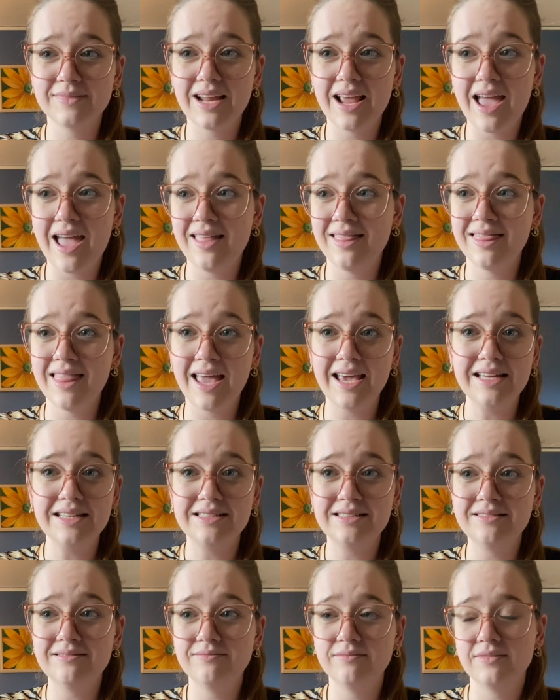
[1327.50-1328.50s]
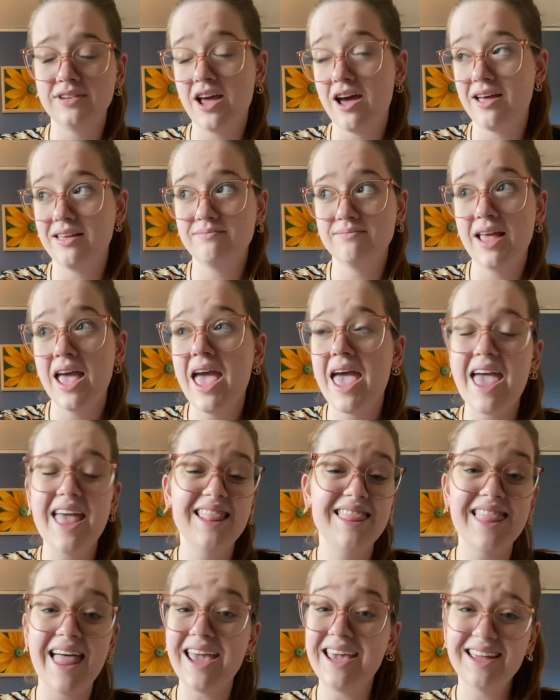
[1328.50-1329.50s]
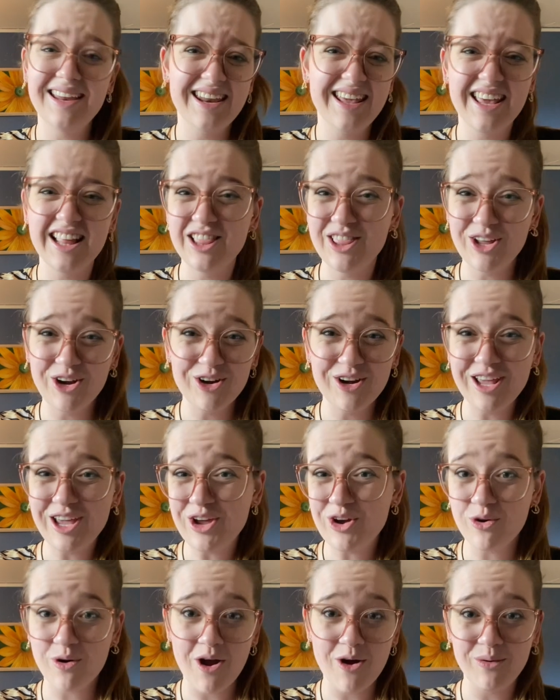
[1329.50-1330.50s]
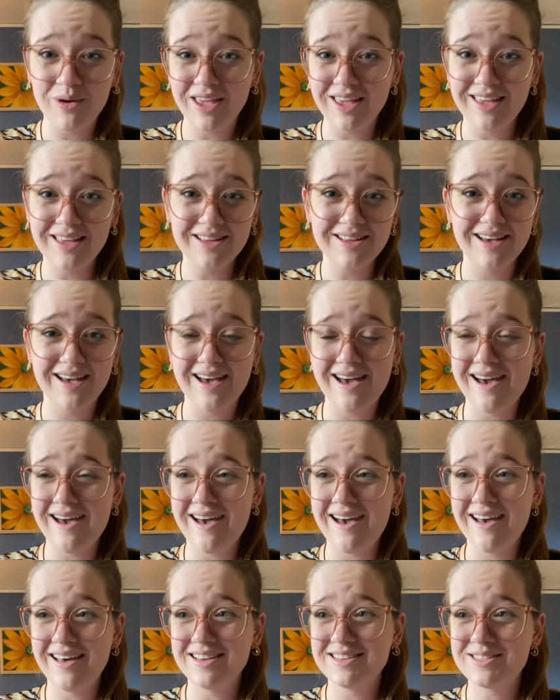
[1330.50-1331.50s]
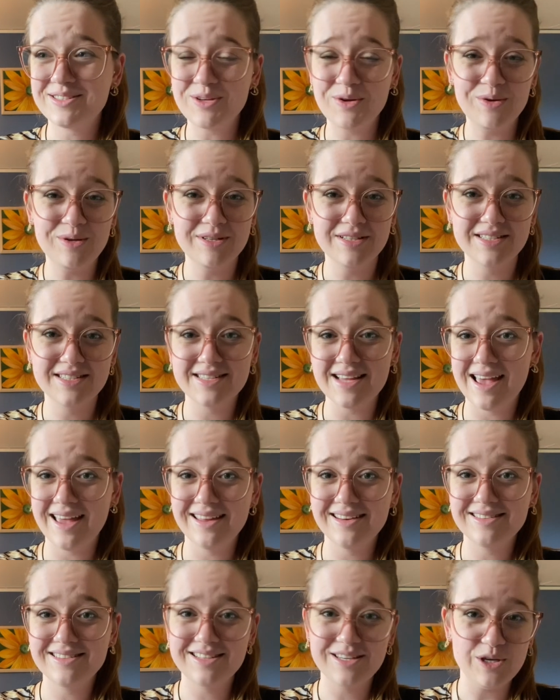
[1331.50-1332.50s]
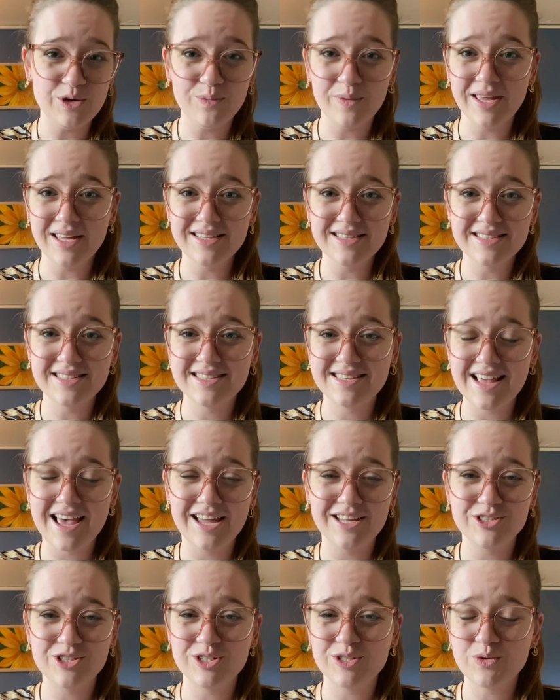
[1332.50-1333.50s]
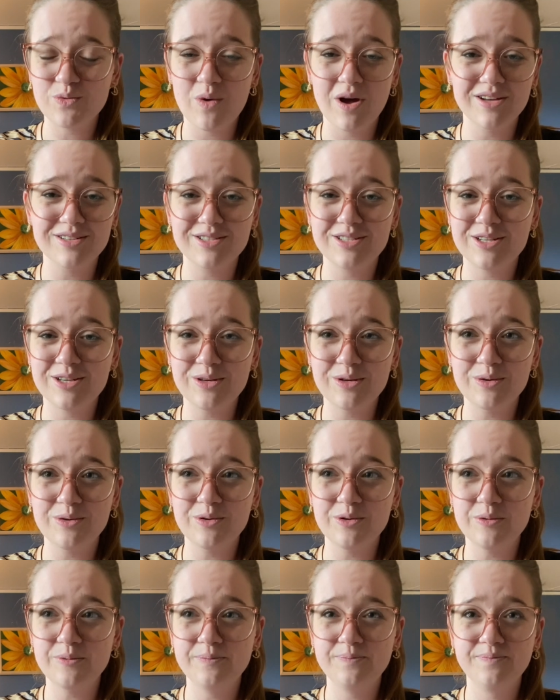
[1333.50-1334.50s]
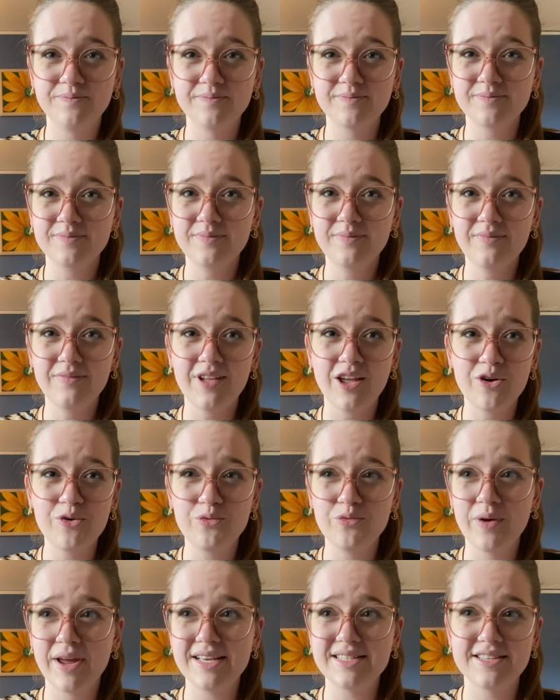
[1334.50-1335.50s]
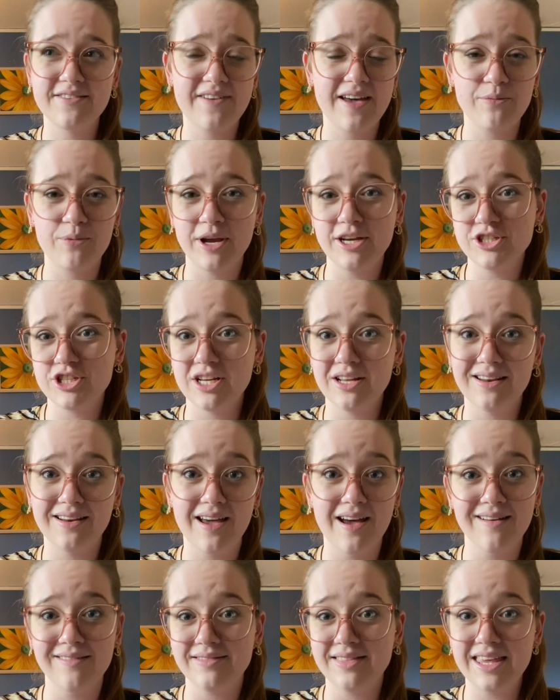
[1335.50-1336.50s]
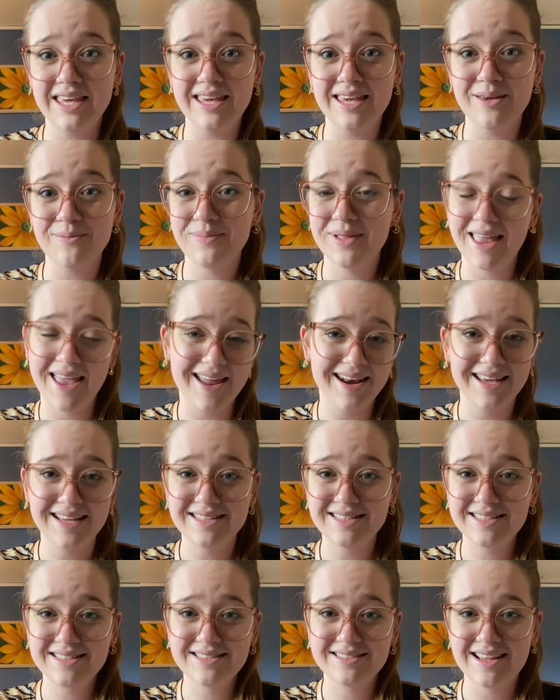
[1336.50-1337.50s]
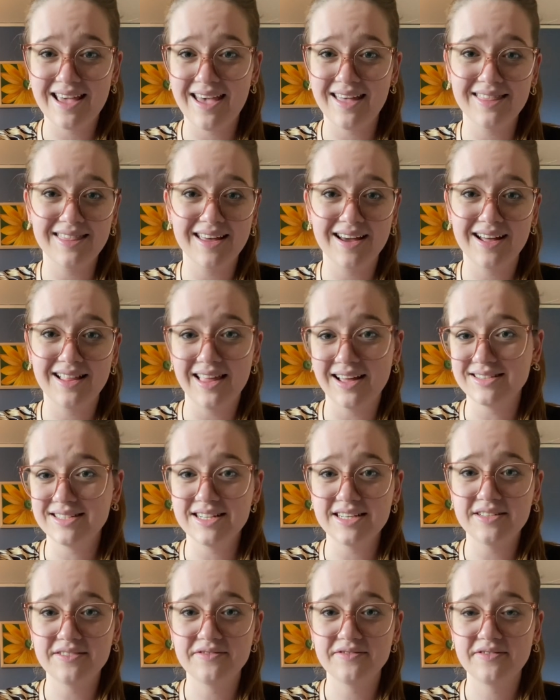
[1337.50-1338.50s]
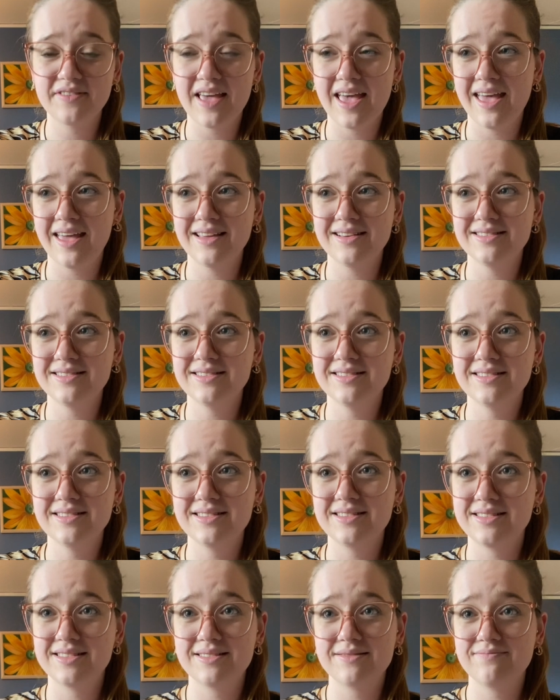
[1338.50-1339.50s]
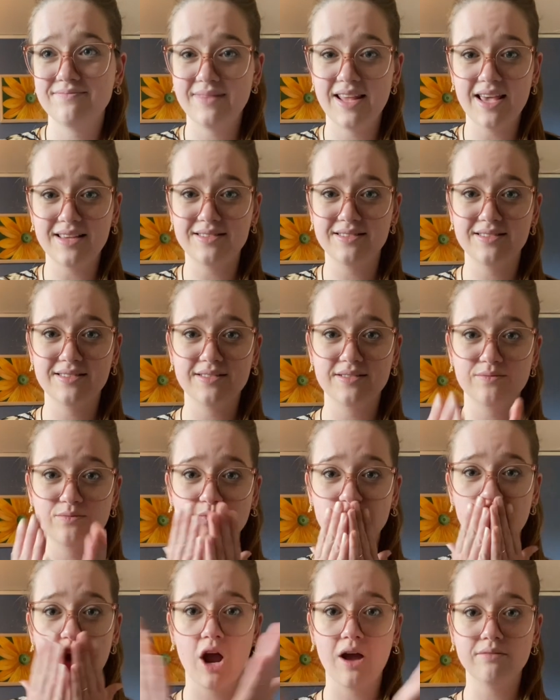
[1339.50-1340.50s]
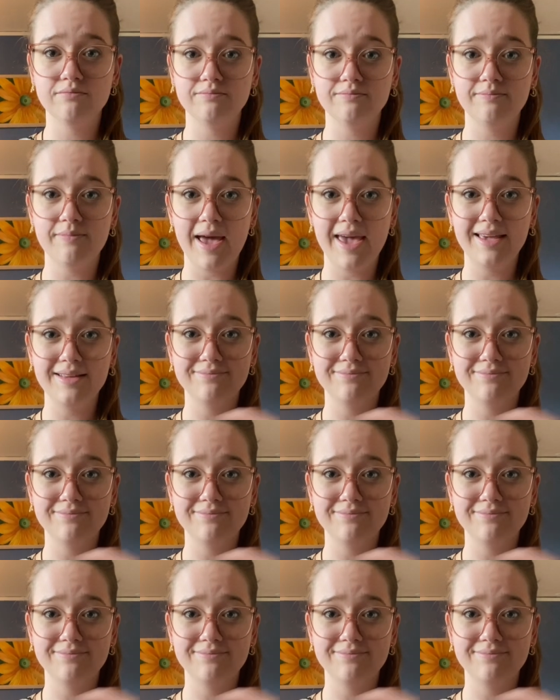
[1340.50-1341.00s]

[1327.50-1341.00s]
enlightening, learning, growing souls and humans that just want to raise the vibration of the planet and the collective. And yes, bye.